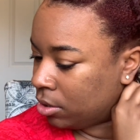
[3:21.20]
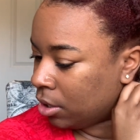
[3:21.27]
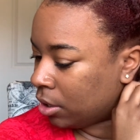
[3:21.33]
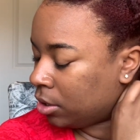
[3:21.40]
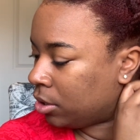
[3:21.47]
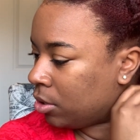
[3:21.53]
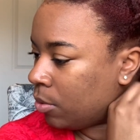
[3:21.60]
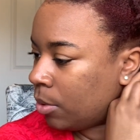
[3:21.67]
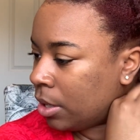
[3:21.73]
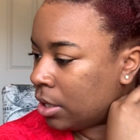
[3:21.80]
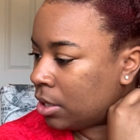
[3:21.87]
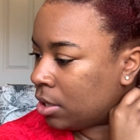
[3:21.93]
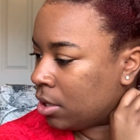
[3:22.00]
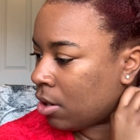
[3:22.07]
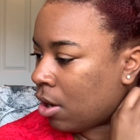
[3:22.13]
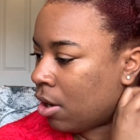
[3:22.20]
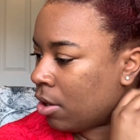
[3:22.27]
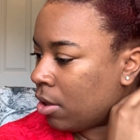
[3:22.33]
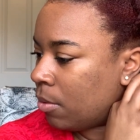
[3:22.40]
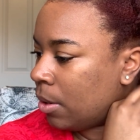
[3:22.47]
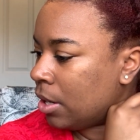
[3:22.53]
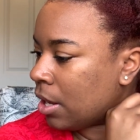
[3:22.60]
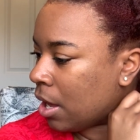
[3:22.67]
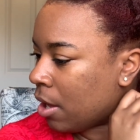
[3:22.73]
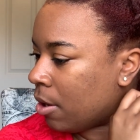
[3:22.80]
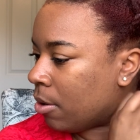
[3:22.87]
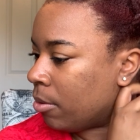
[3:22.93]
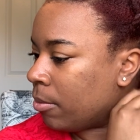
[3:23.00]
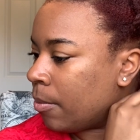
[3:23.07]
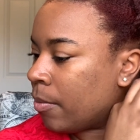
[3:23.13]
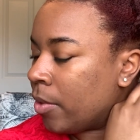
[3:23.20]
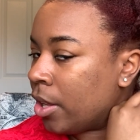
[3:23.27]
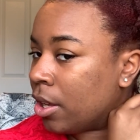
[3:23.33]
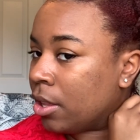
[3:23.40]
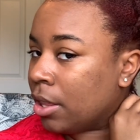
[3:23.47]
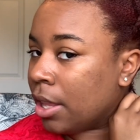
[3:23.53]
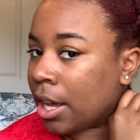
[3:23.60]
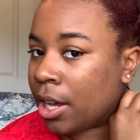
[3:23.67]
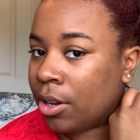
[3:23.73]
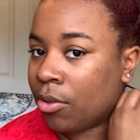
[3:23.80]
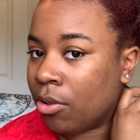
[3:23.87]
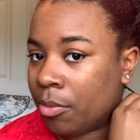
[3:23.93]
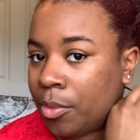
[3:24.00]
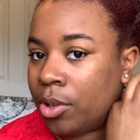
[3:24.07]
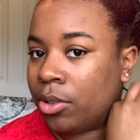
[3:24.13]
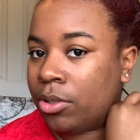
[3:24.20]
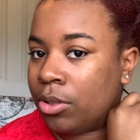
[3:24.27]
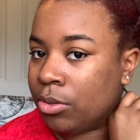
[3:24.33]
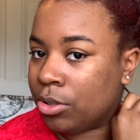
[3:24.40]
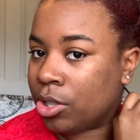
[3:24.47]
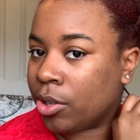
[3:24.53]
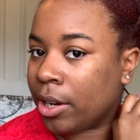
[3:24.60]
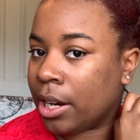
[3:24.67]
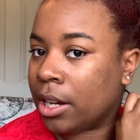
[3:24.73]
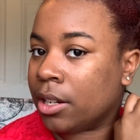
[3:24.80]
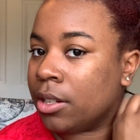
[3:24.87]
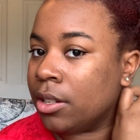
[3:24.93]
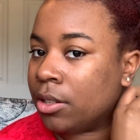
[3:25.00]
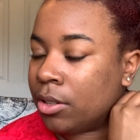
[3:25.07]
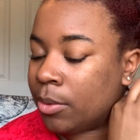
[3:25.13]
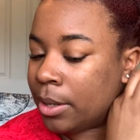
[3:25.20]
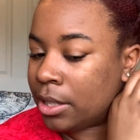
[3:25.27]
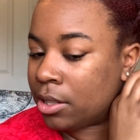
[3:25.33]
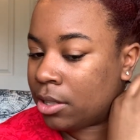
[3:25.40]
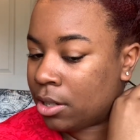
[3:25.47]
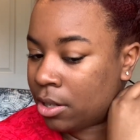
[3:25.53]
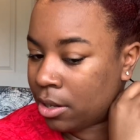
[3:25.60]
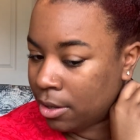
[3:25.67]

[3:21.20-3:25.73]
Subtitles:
just twist all the way down like a normal 2-strand twist.